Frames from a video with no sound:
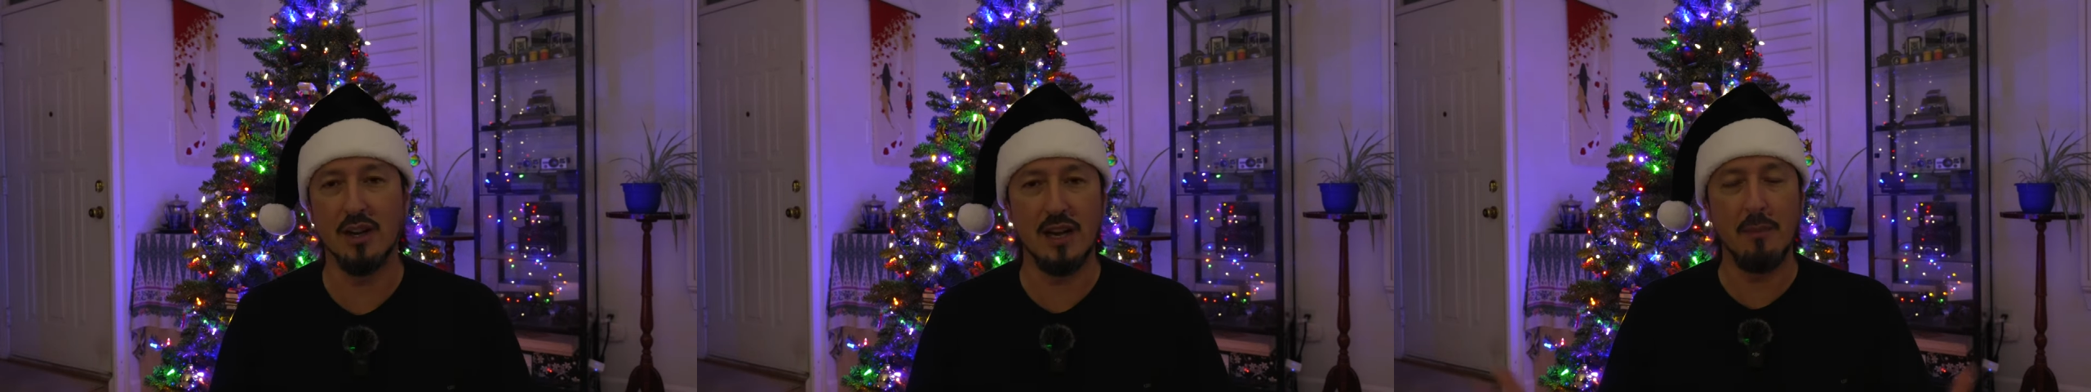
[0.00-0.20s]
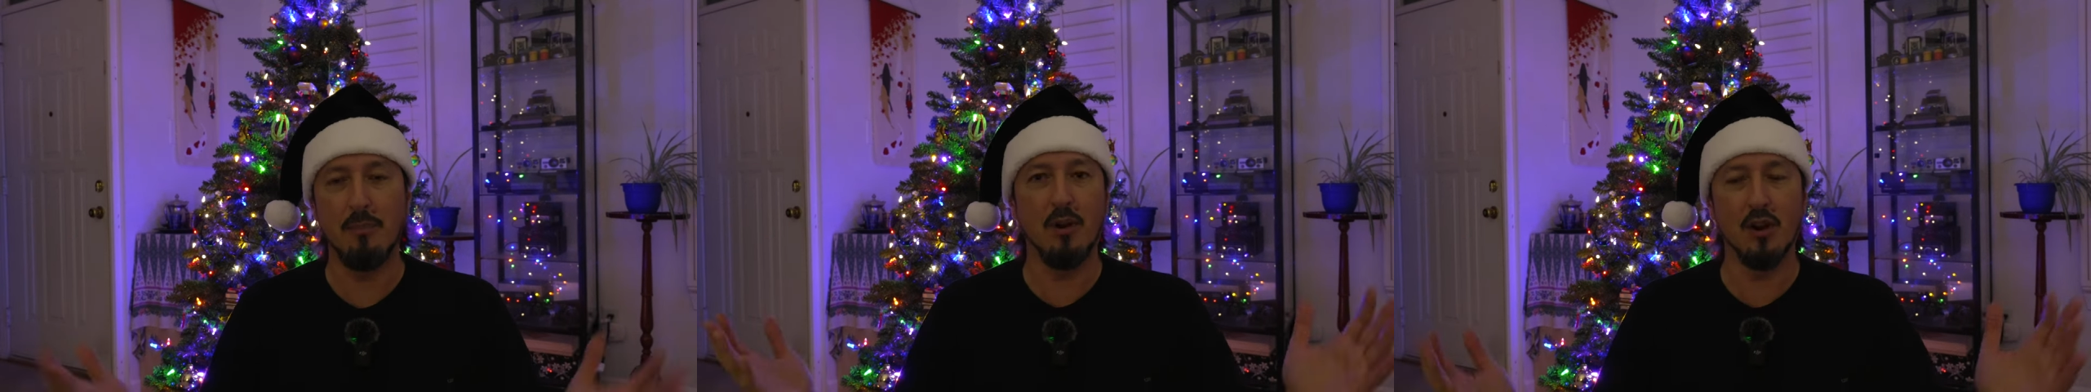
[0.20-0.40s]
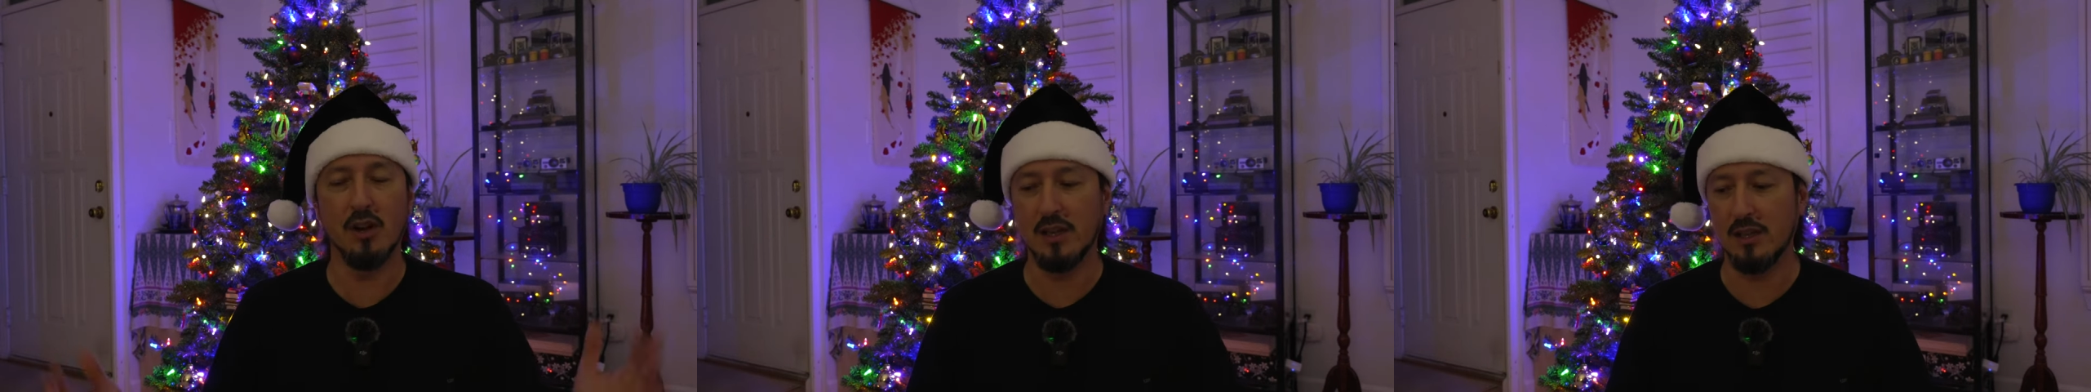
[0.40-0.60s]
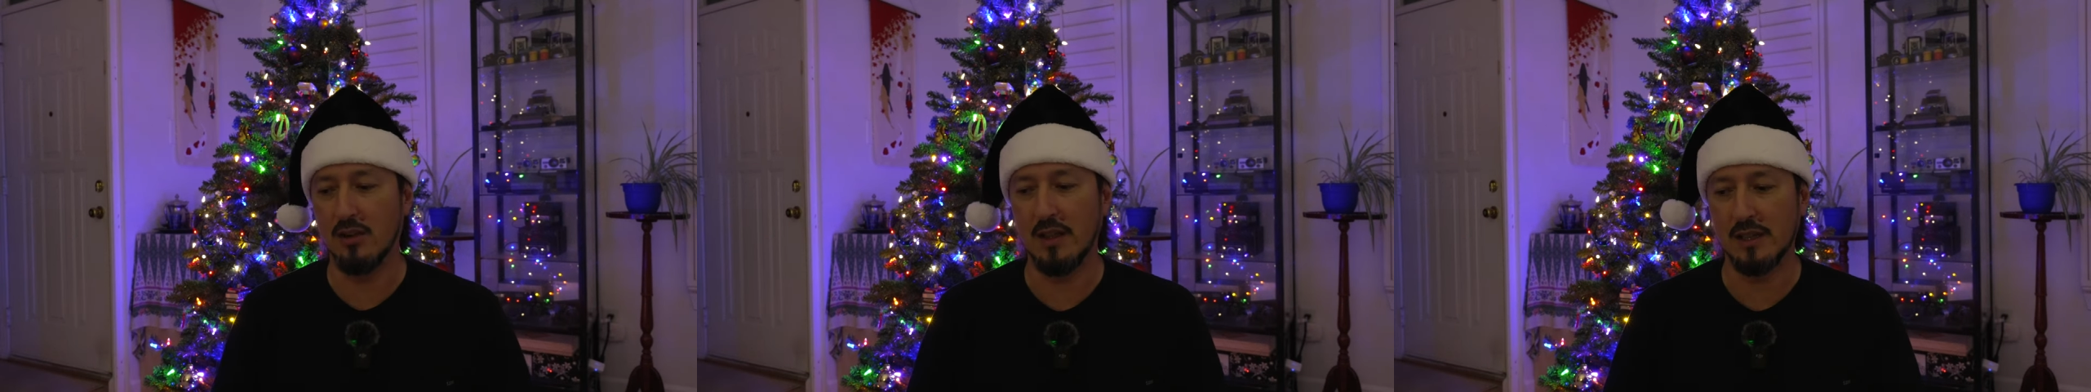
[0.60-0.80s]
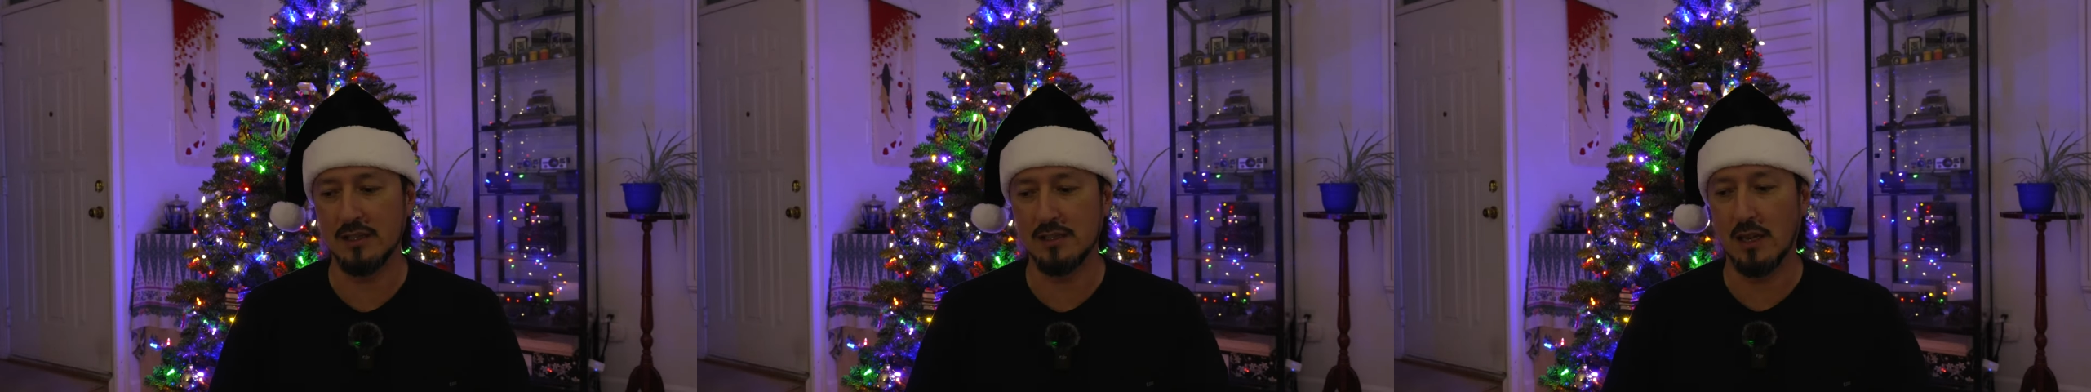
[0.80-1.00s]
and I partied and
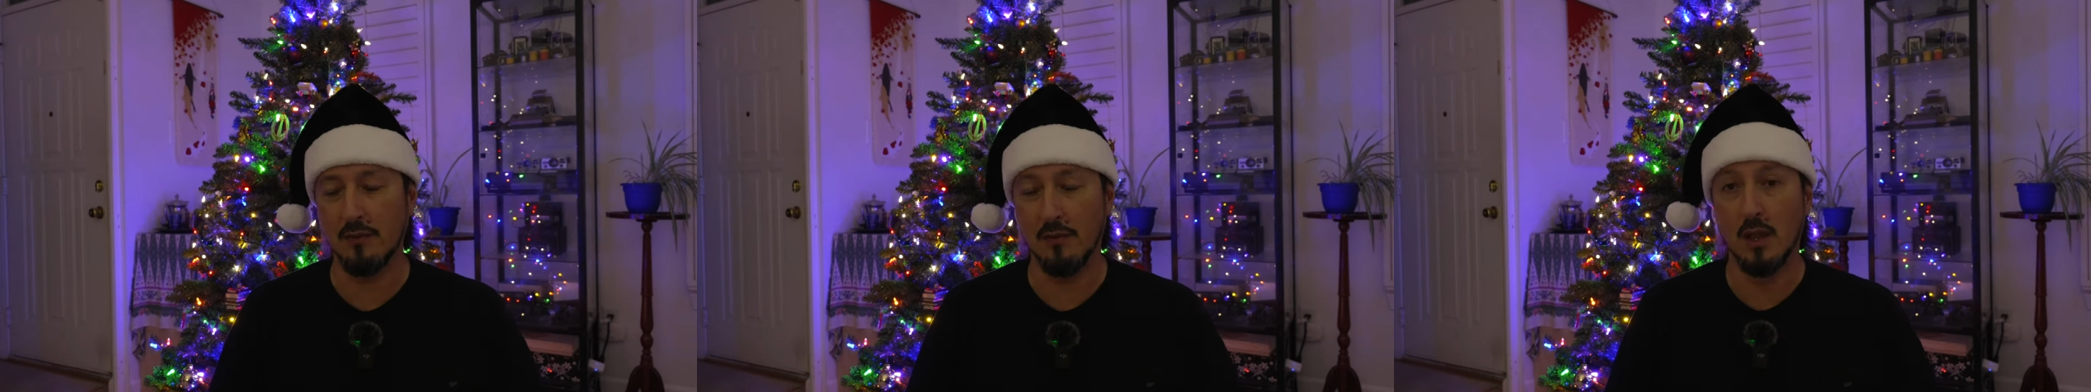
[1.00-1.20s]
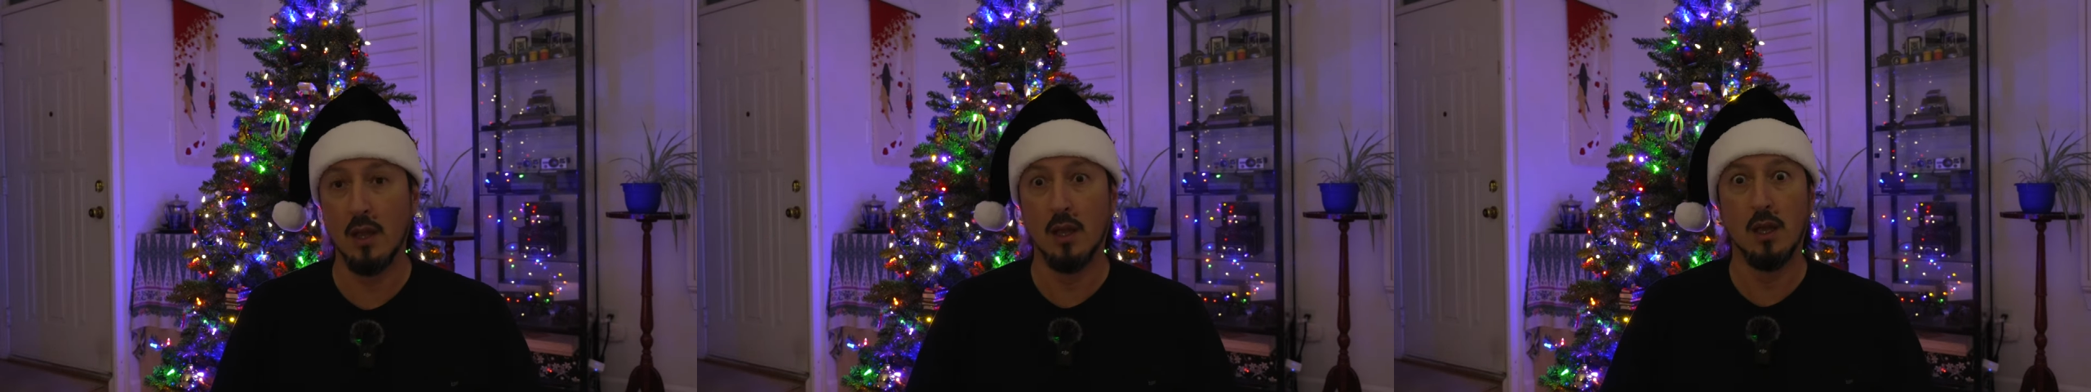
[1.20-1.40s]
all that stuff.